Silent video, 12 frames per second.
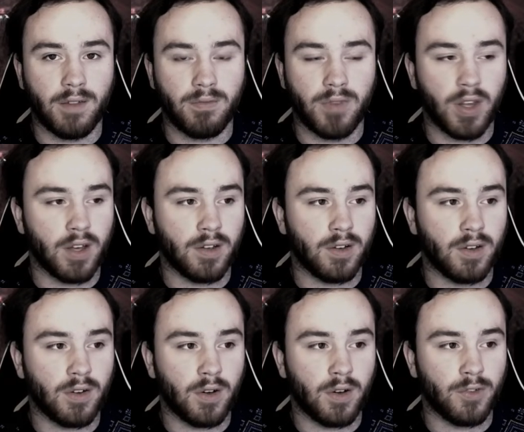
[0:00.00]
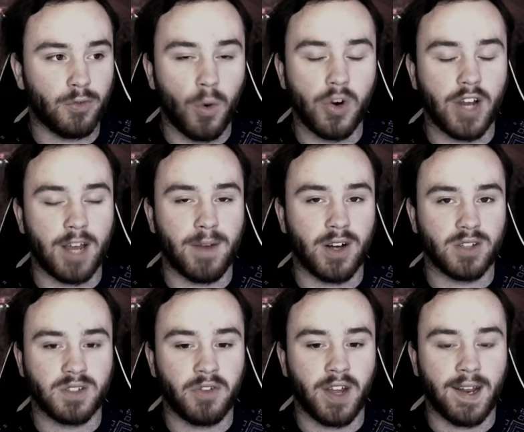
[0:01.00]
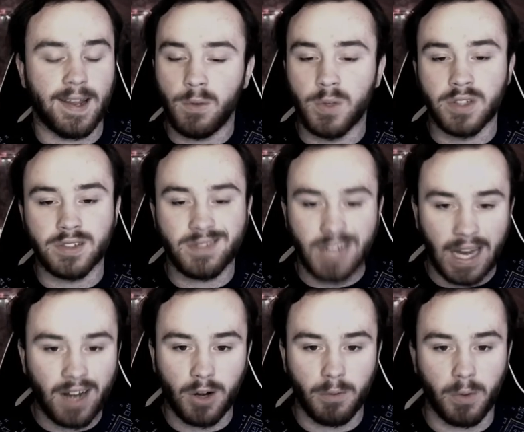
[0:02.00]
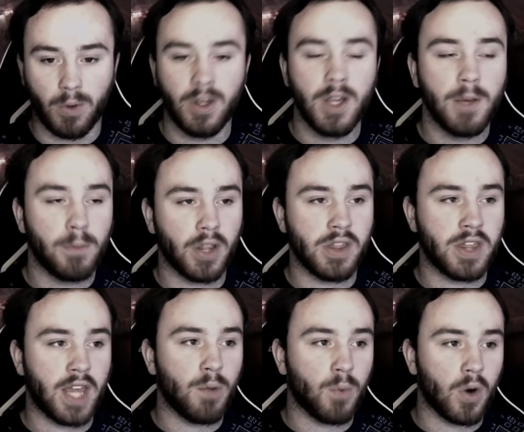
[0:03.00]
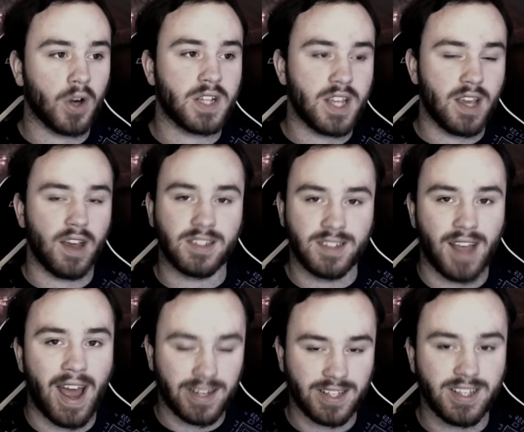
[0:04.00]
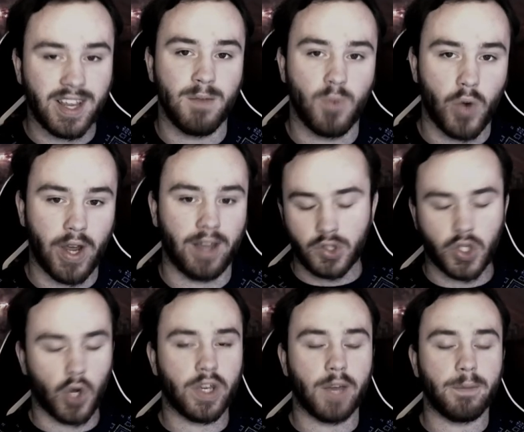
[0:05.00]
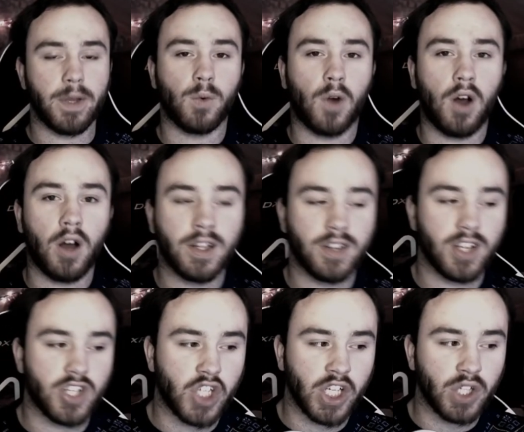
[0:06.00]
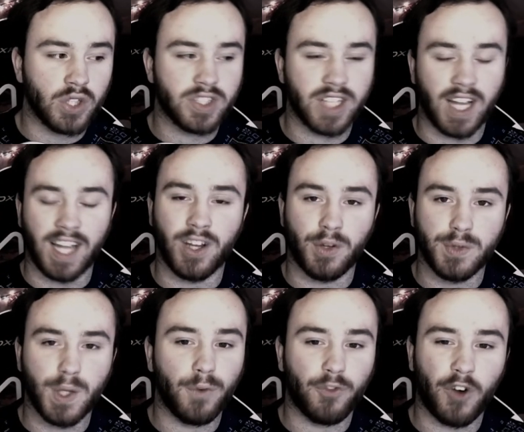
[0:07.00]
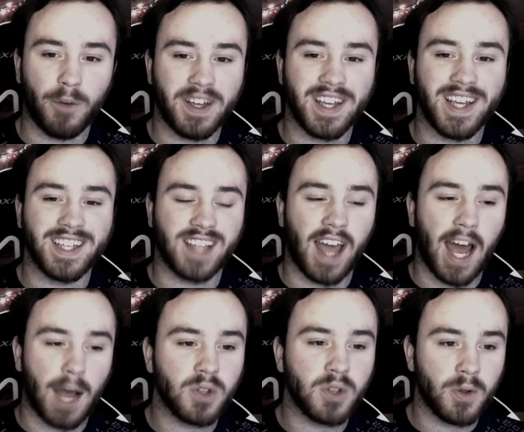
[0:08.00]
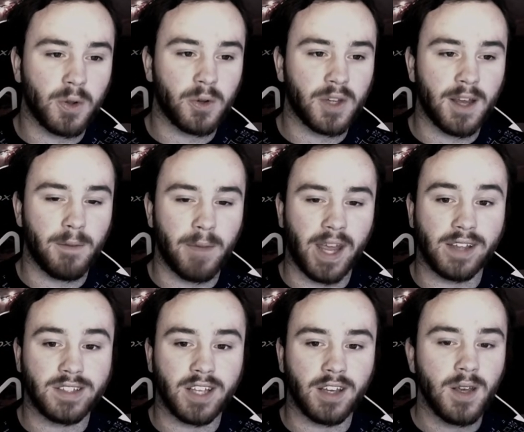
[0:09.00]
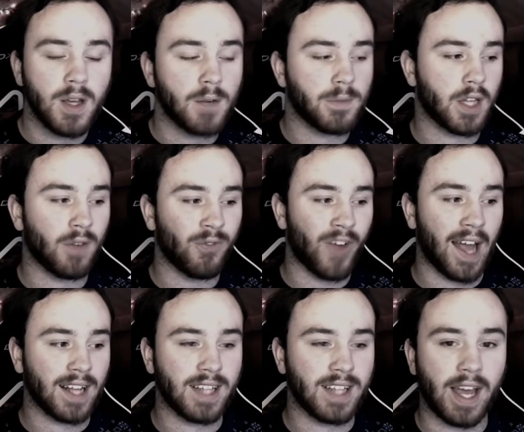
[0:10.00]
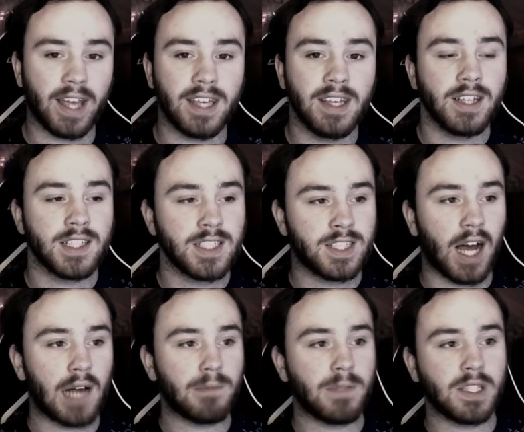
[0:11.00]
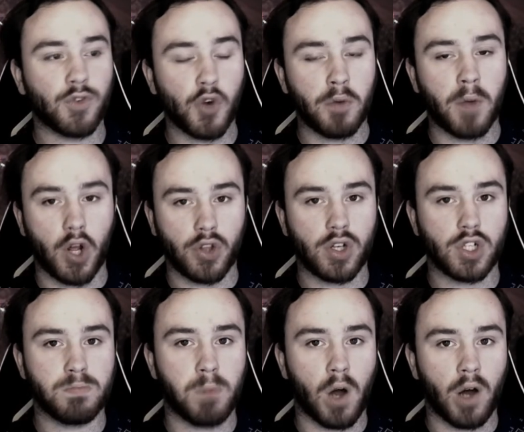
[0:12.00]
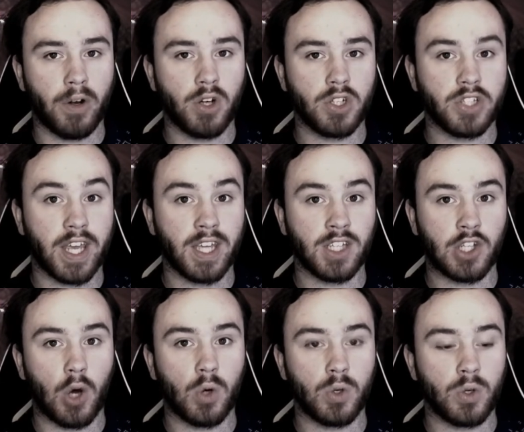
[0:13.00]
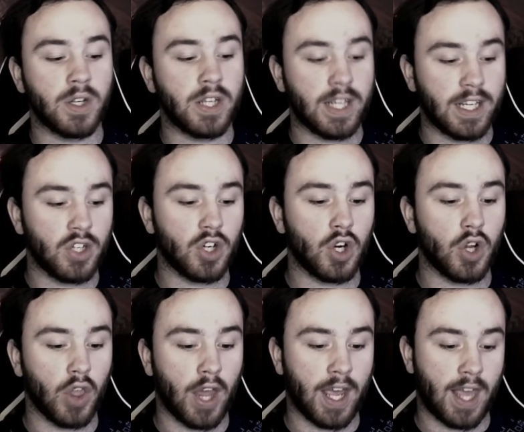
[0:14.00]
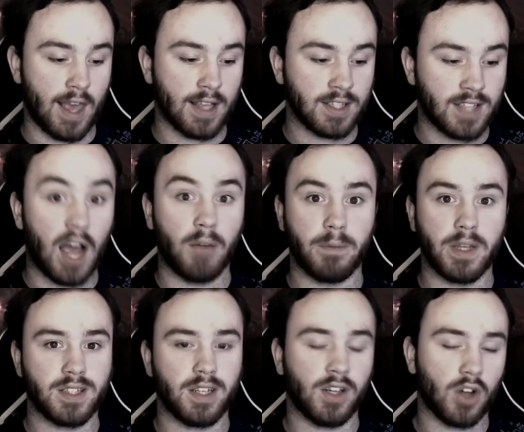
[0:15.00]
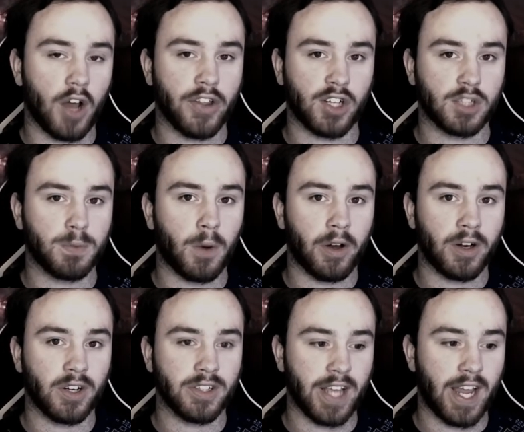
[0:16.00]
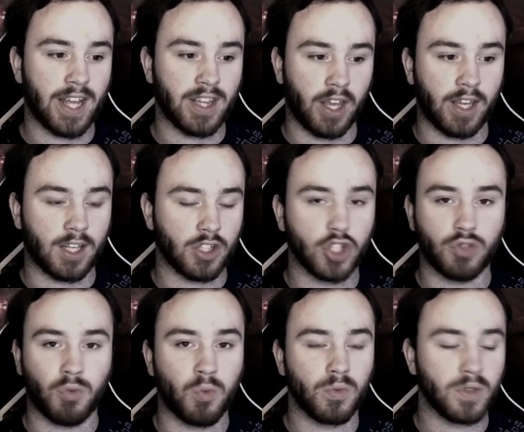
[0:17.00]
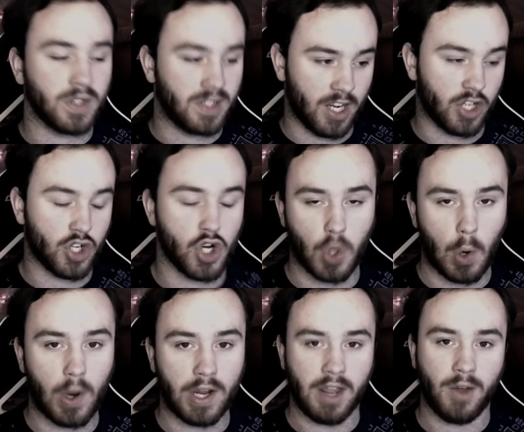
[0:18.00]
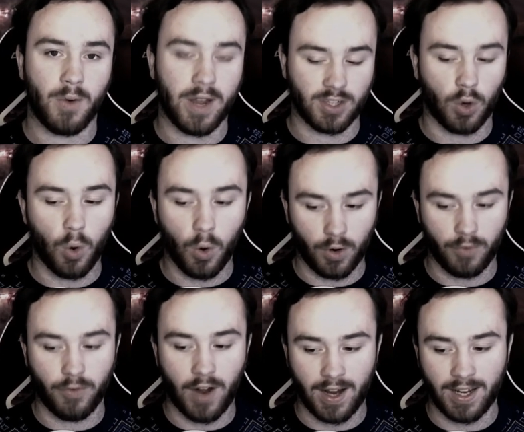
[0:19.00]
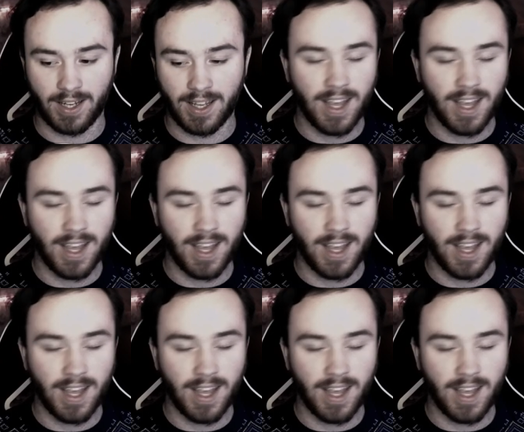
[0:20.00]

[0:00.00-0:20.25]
the Fortnightmares event. It was terrible, but they work the exact same way. Don't get me wrong, the shields and the loot from it is absolutely amazing, but the fact that zombies from other spawners can go near, like, zombies near other spawners and, like, just destroy you is horrifying.